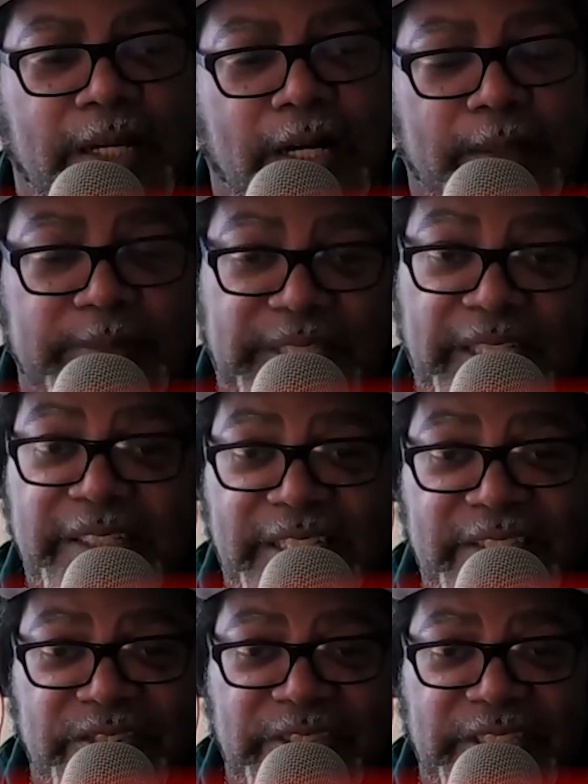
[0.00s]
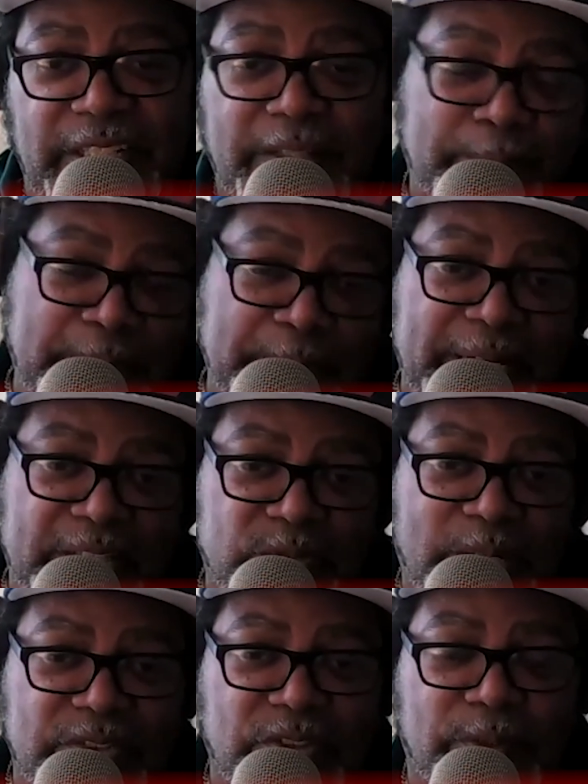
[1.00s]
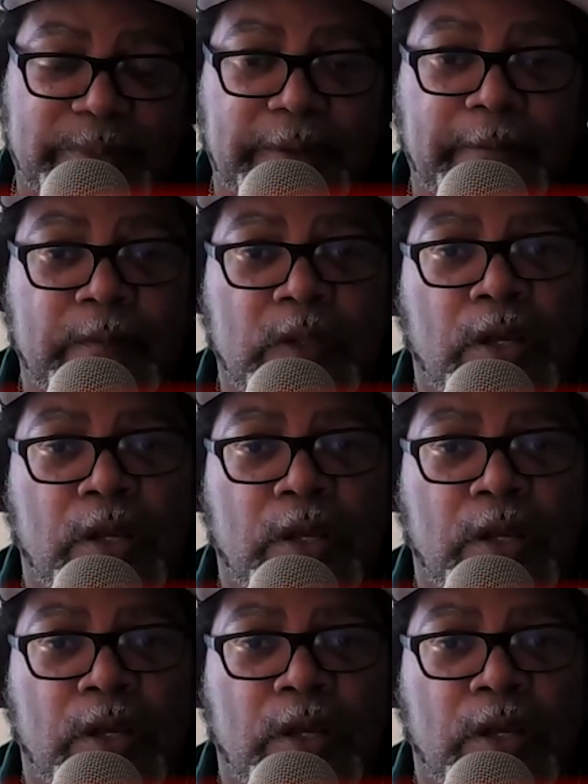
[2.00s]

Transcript: The other kids are in there. Maybe that's why it's open.